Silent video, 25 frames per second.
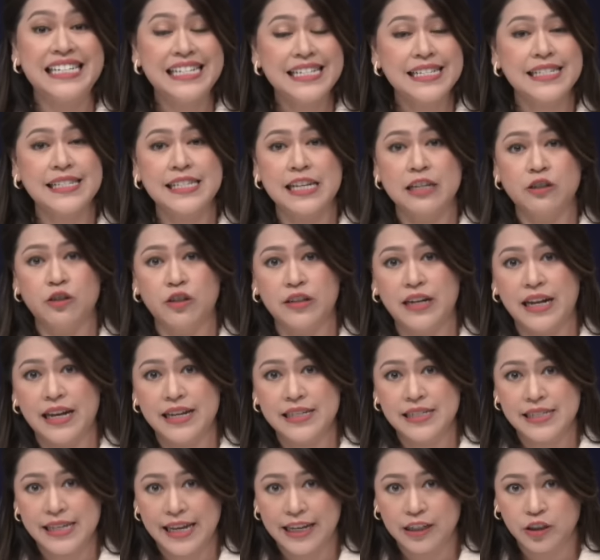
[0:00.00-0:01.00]

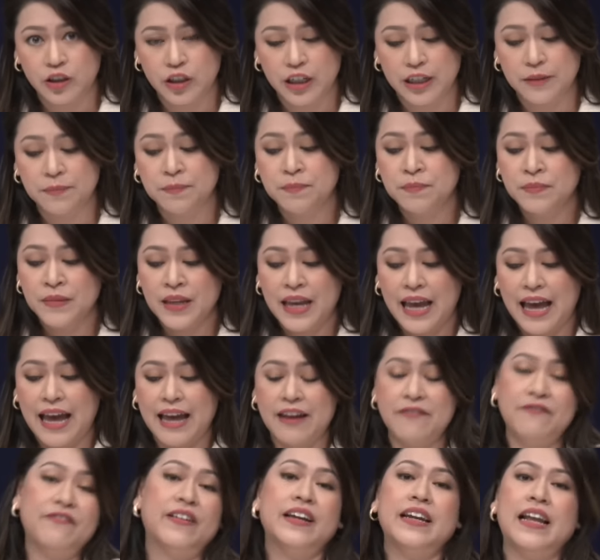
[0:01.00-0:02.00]
decentralisation
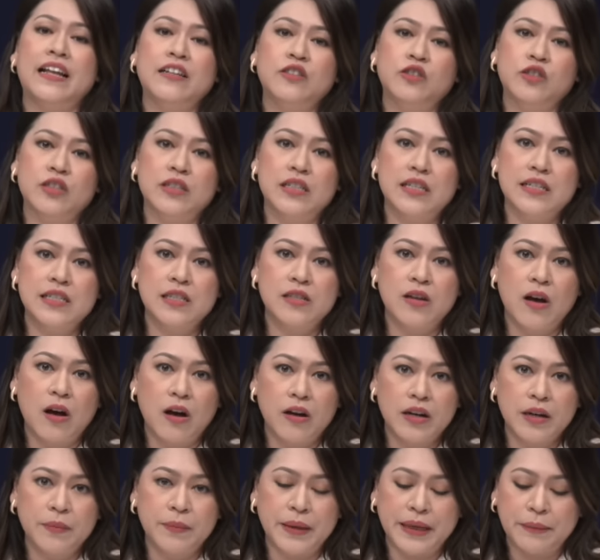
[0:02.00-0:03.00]
and financial
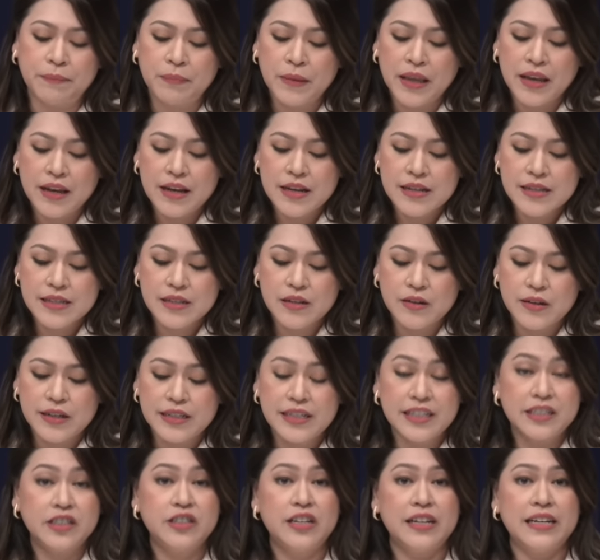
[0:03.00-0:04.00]
autonomy. So
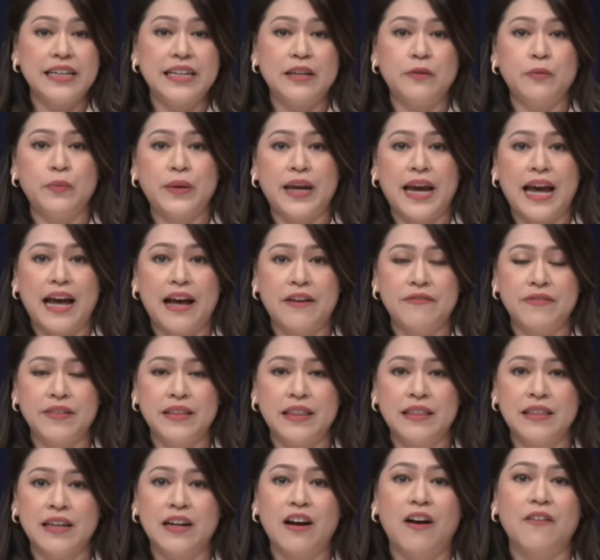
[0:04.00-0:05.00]
additionally, we have
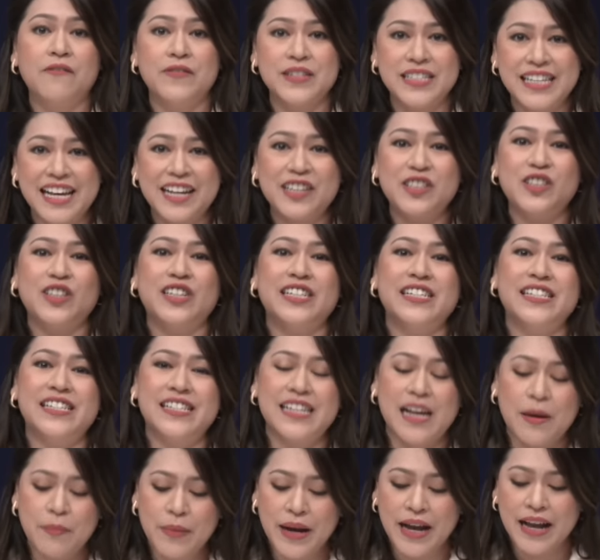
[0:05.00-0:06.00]
in the conversation
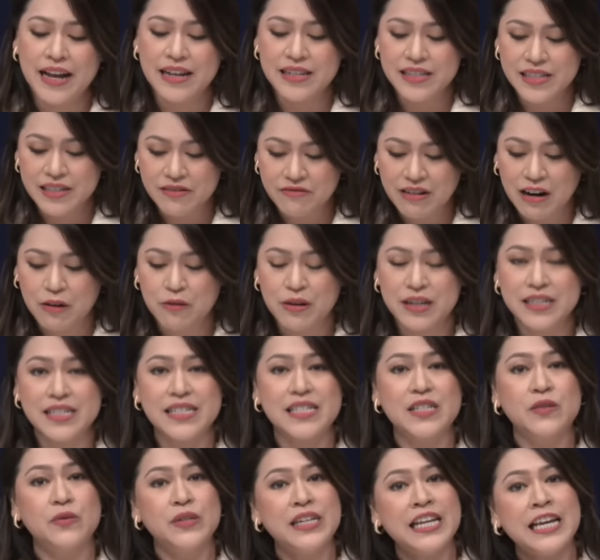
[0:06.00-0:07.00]
Sabah and
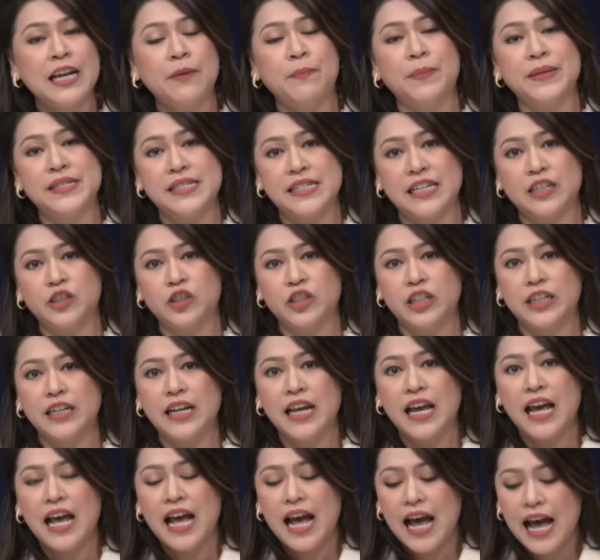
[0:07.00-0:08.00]
Sarawak's unique position
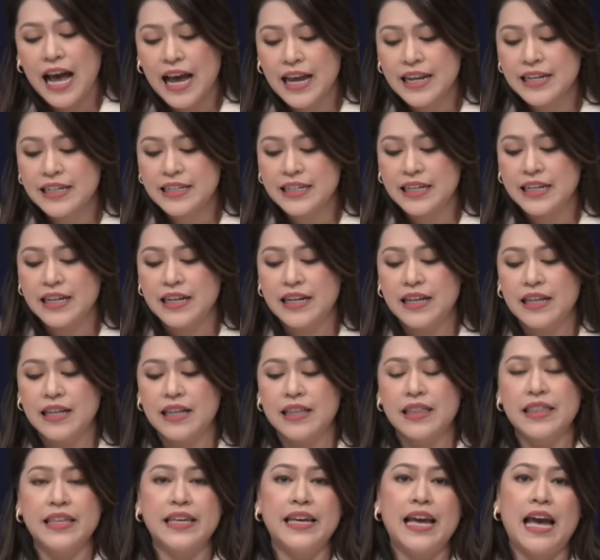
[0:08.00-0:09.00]
under
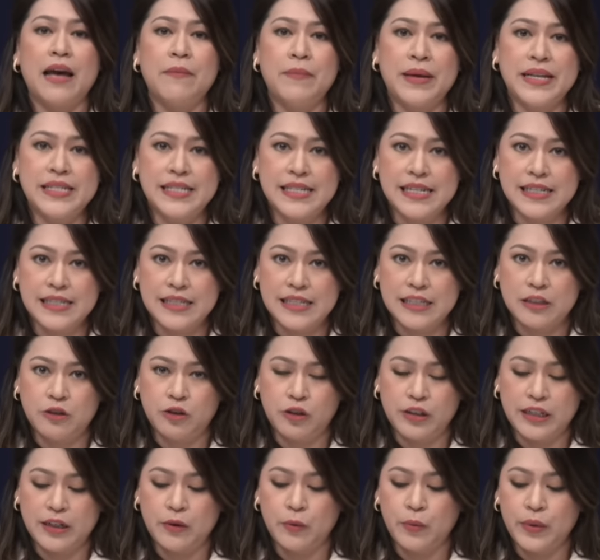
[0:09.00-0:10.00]
the
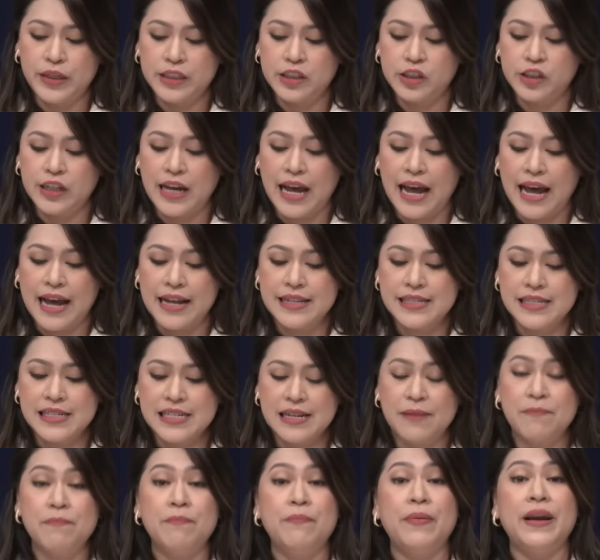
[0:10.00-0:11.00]
MA63, which adds
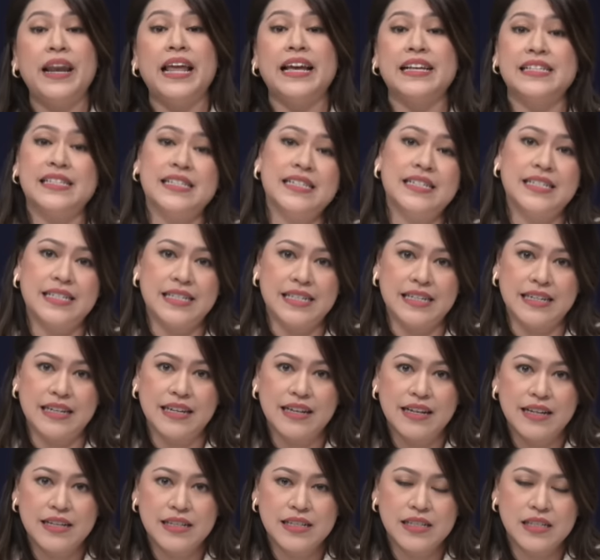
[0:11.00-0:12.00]
complexity
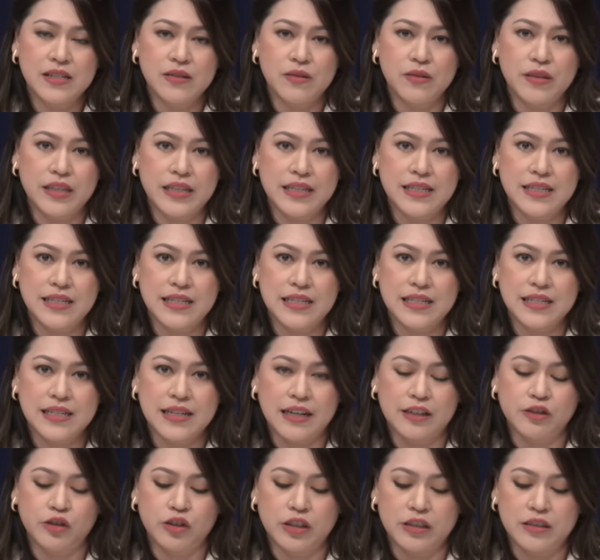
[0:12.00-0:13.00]
to these
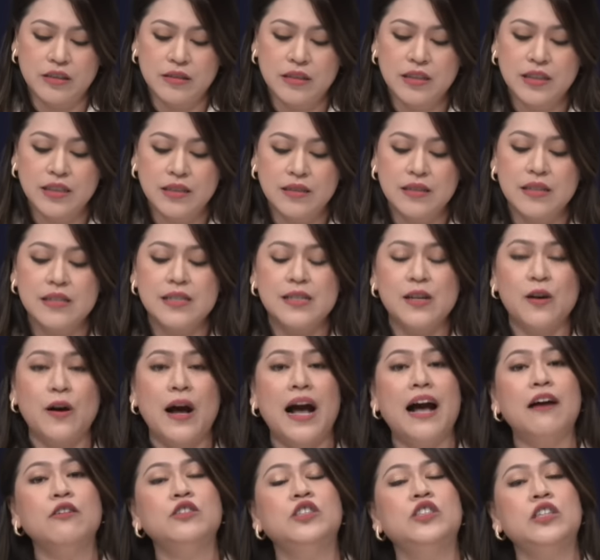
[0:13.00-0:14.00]
discussions. So
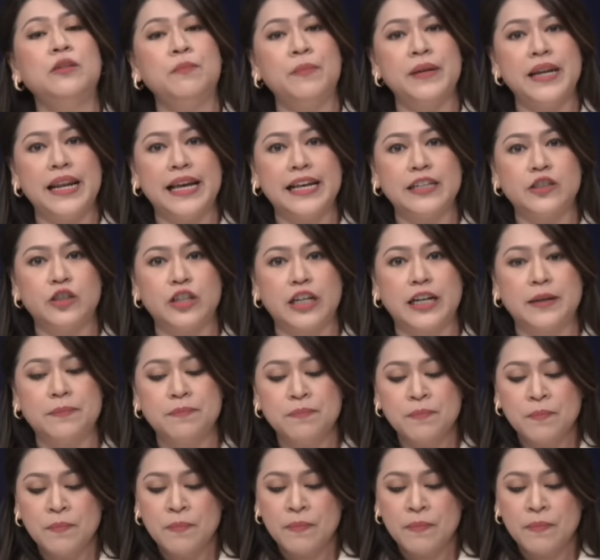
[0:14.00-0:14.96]
how should Malaysia